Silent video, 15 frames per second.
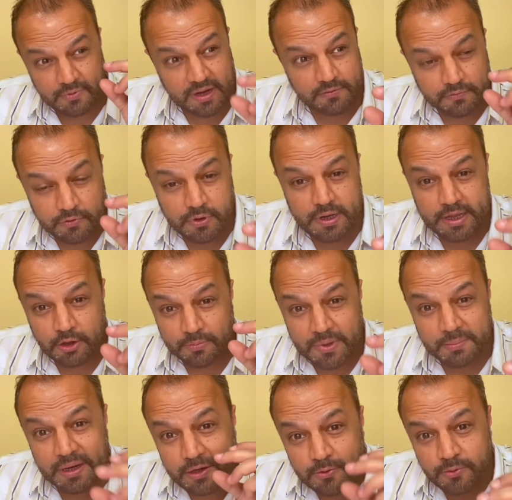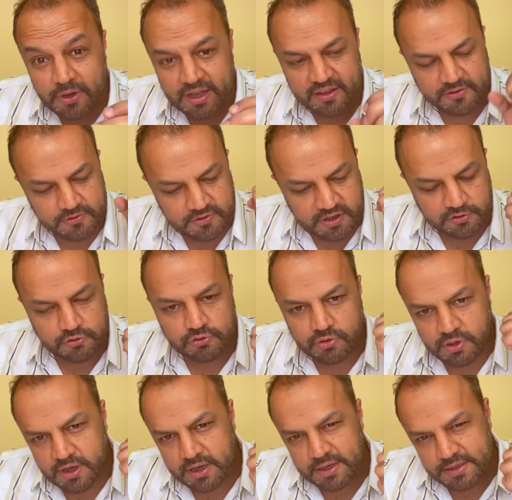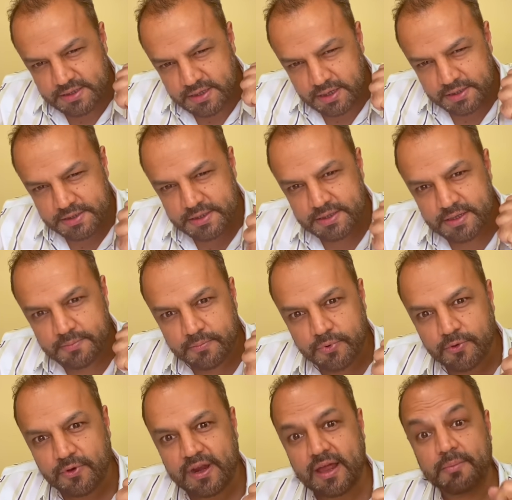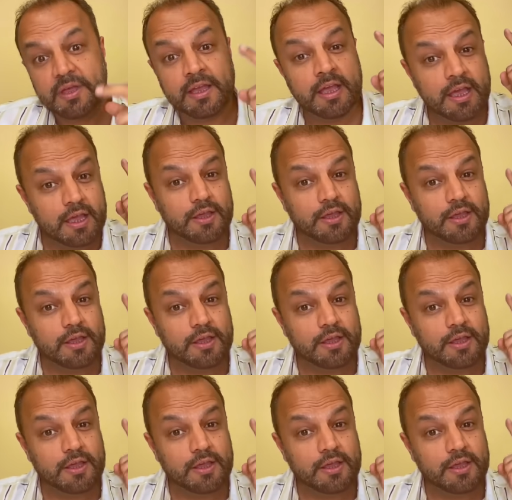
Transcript: 1 full day or maybe 2 days, just to learn instructions and programming.